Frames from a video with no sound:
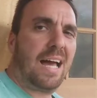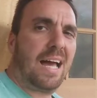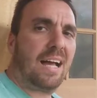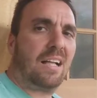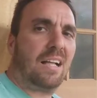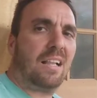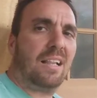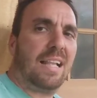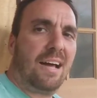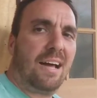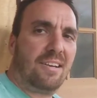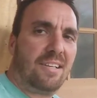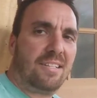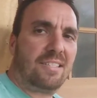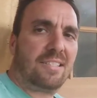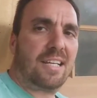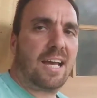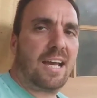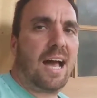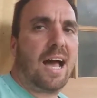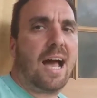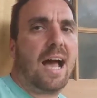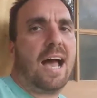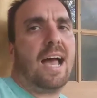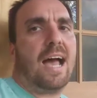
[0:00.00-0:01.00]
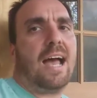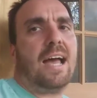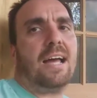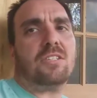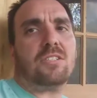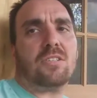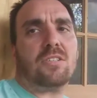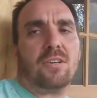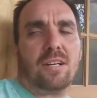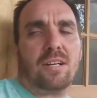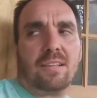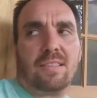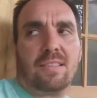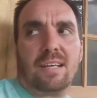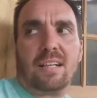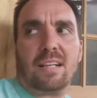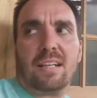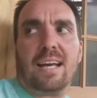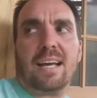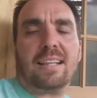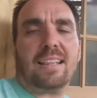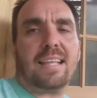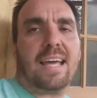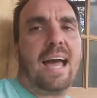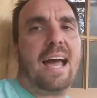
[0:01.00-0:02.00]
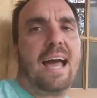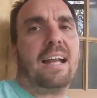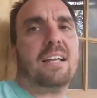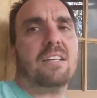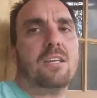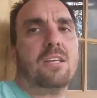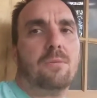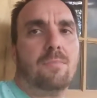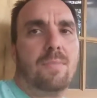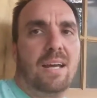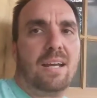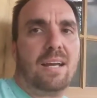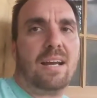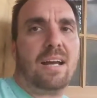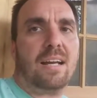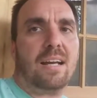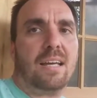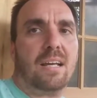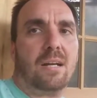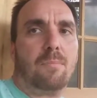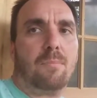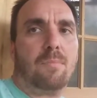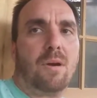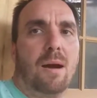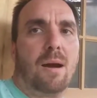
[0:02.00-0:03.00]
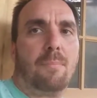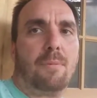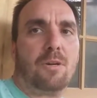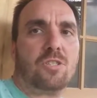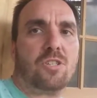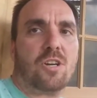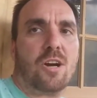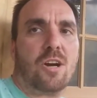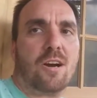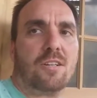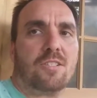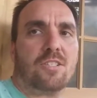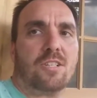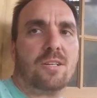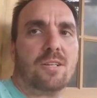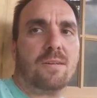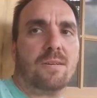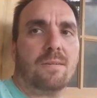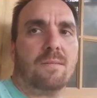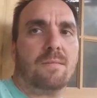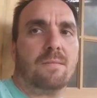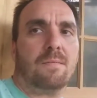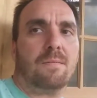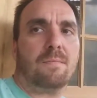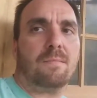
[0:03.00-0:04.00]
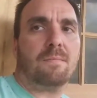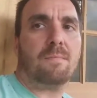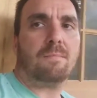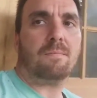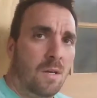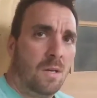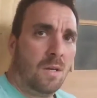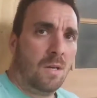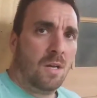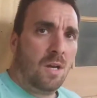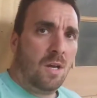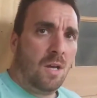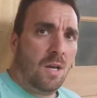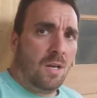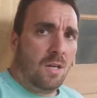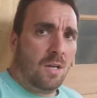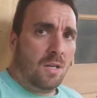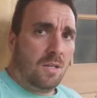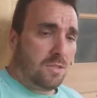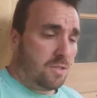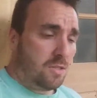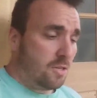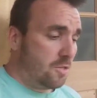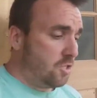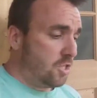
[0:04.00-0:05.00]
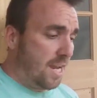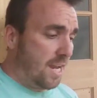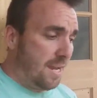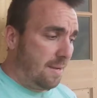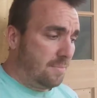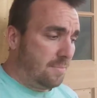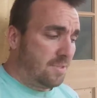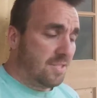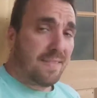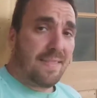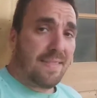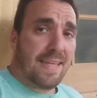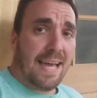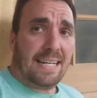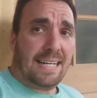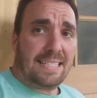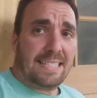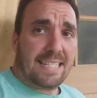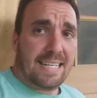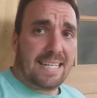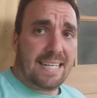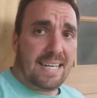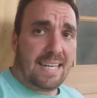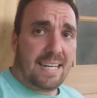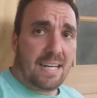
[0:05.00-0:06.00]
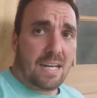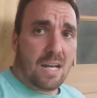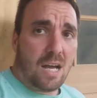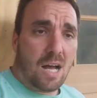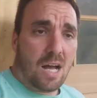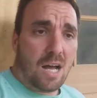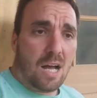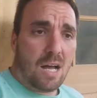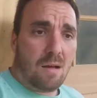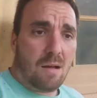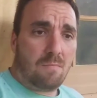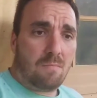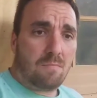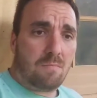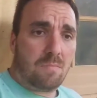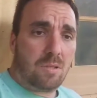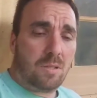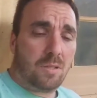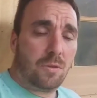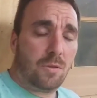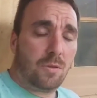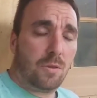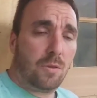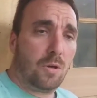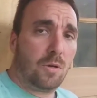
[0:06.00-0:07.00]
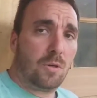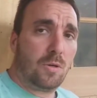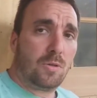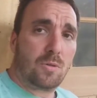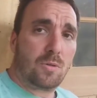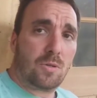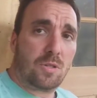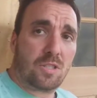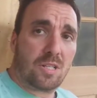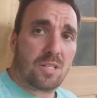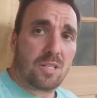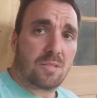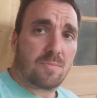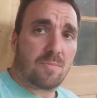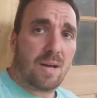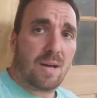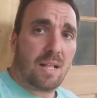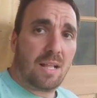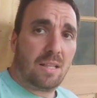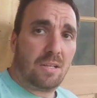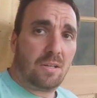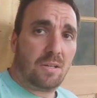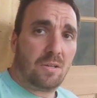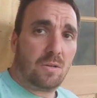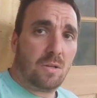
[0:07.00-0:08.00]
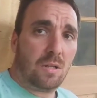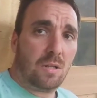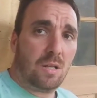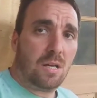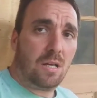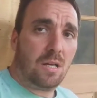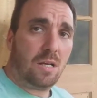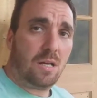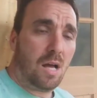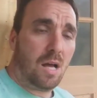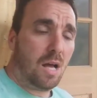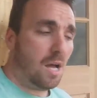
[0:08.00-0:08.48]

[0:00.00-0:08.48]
you got cloudy skies or anything like that, you may not get a proper charge. So James, that's it. Those were just my little